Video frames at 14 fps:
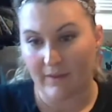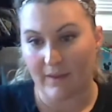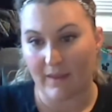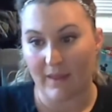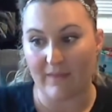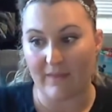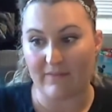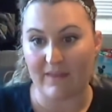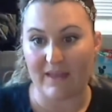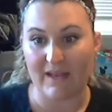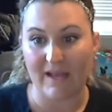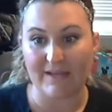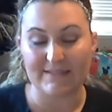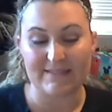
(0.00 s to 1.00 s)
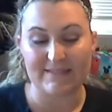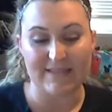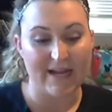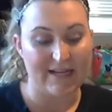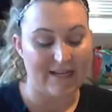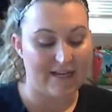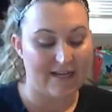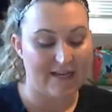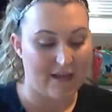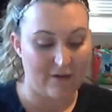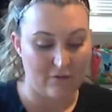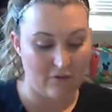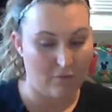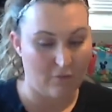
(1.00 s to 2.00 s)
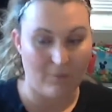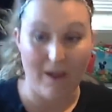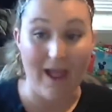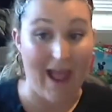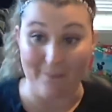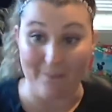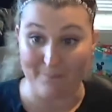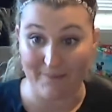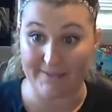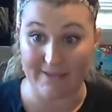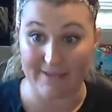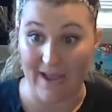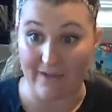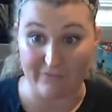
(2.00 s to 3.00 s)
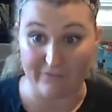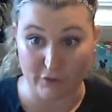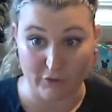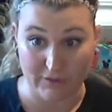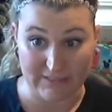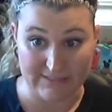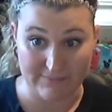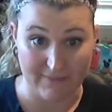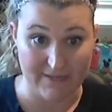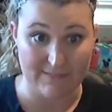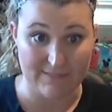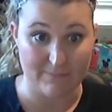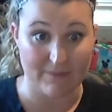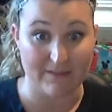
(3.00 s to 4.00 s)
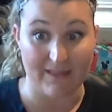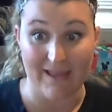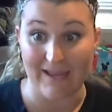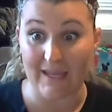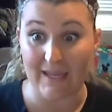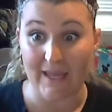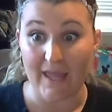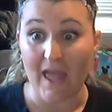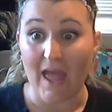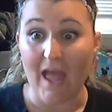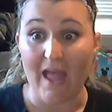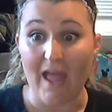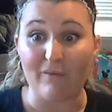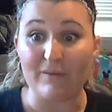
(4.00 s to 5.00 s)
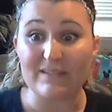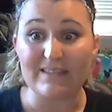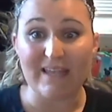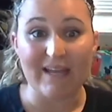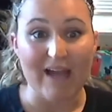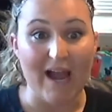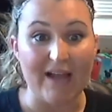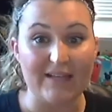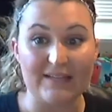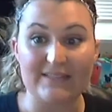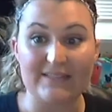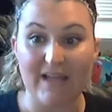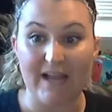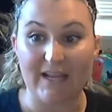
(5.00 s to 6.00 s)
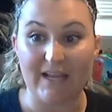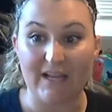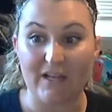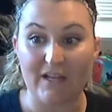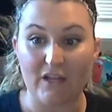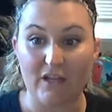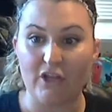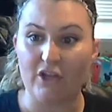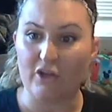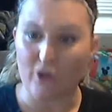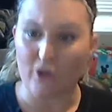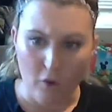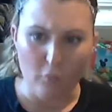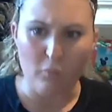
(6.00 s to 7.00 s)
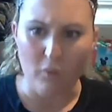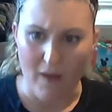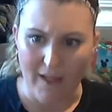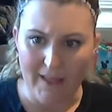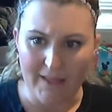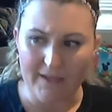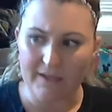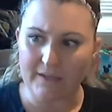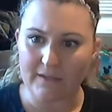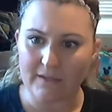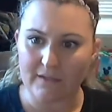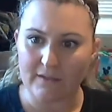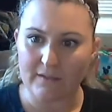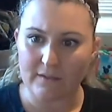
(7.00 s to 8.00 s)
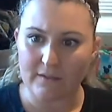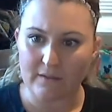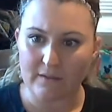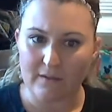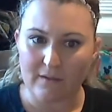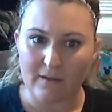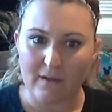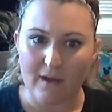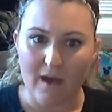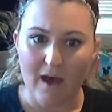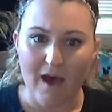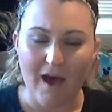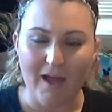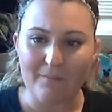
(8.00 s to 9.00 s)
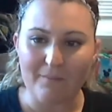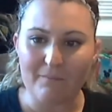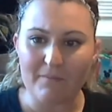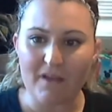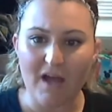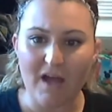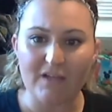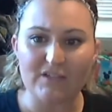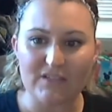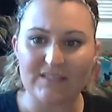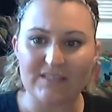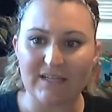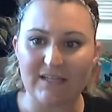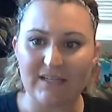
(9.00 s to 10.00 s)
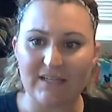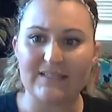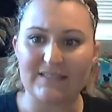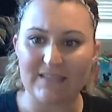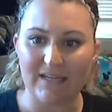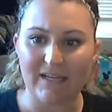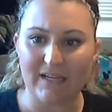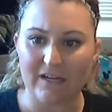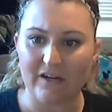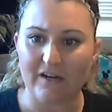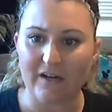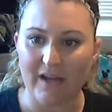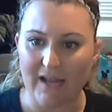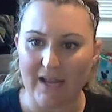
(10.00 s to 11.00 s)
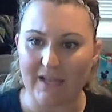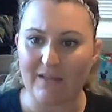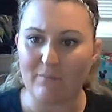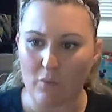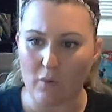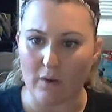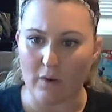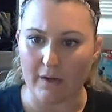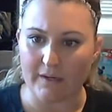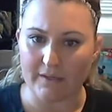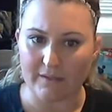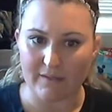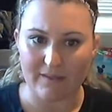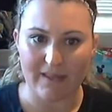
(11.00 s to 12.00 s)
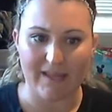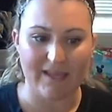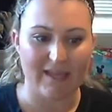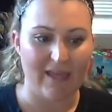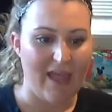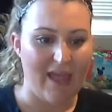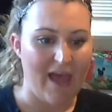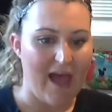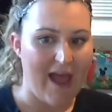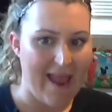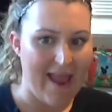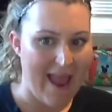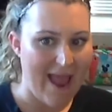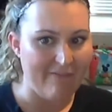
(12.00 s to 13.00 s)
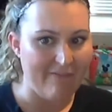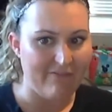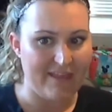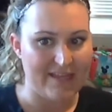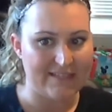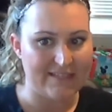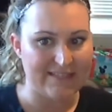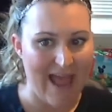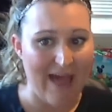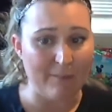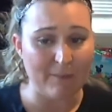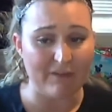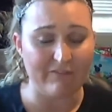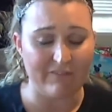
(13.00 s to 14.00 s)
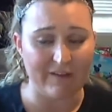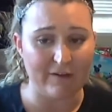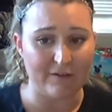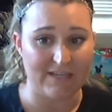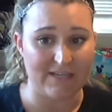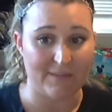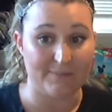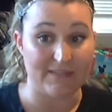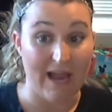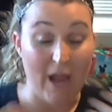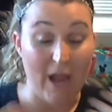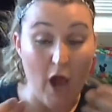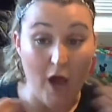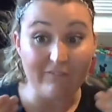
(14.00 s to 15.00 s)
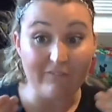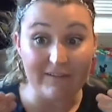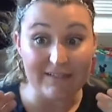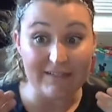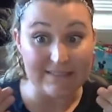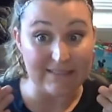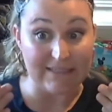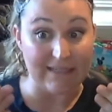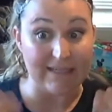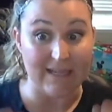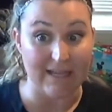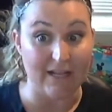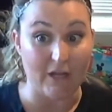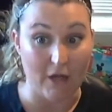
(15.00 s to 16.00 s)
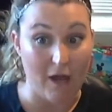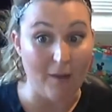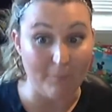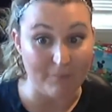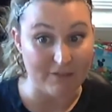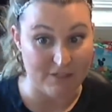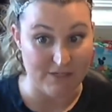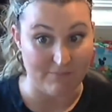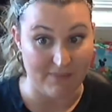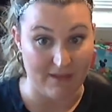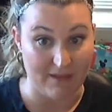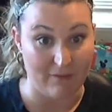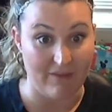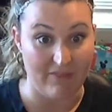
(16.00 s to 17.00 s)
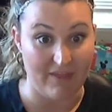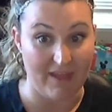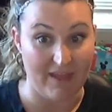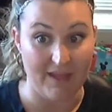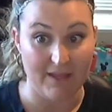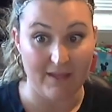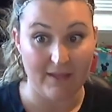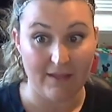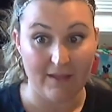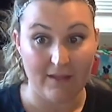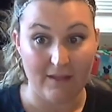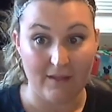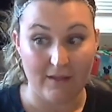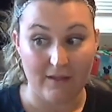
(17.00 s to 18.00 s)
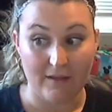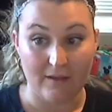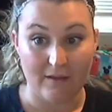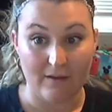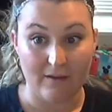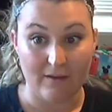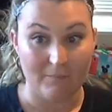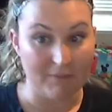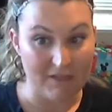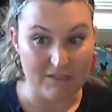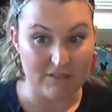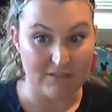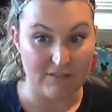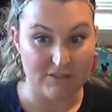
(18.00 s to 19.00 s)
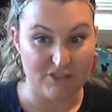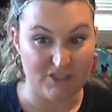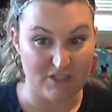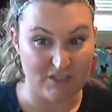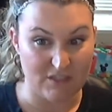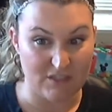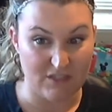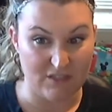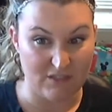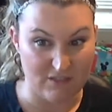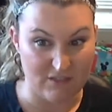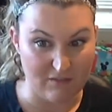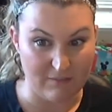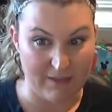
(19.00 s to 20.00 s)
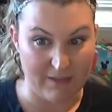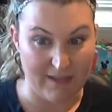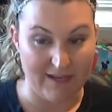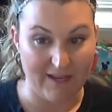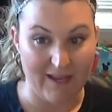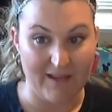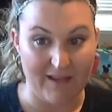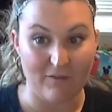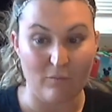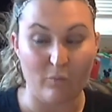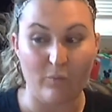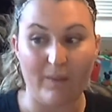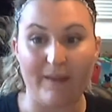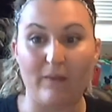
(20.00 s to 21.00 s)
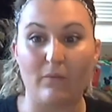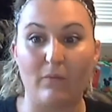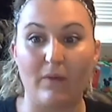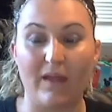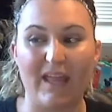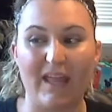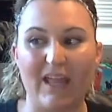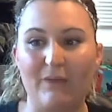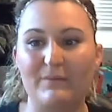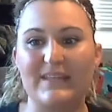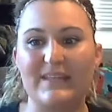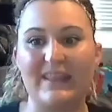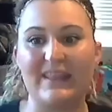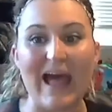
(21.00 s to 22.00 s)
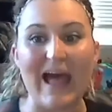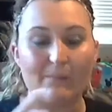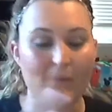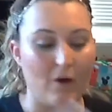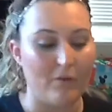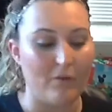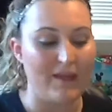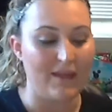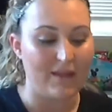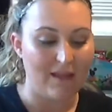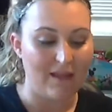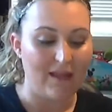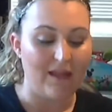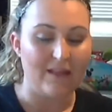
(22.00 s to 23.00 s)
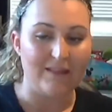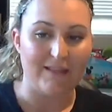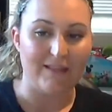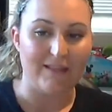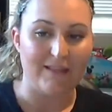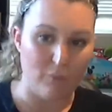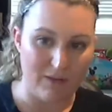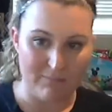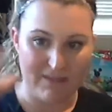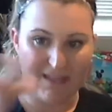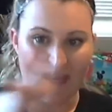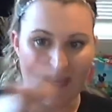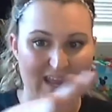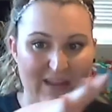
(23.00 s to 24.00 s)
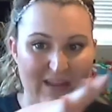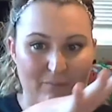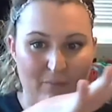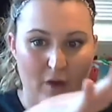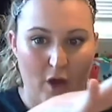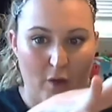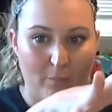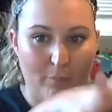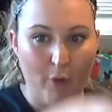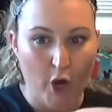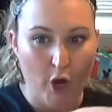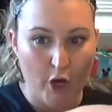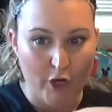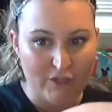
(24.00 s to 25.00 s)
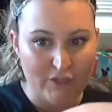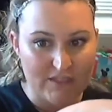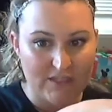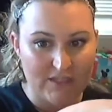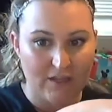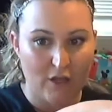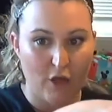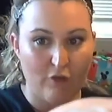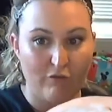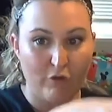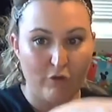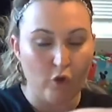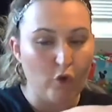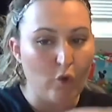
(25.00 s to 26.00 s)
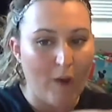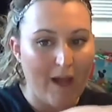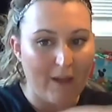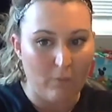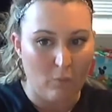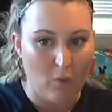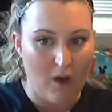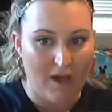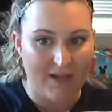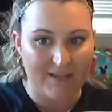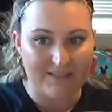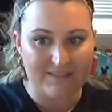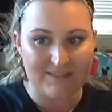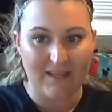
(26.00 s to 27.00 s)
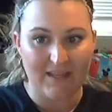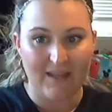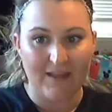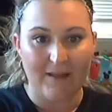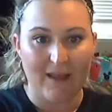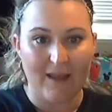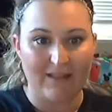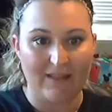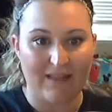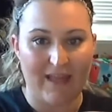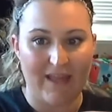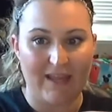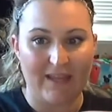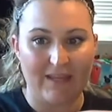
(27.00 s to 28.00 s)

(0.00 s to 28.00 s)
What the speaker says: And then I decided, I don't know what happened after Christmas, but like, it was like, I decided, you know what? I'm not just going to sit here anymore. Like, I have this at my fingertips. I obviously can accomplish something with it. I'm going to just do it. And like, it was in that moment that like when it became a part of who I was, and like,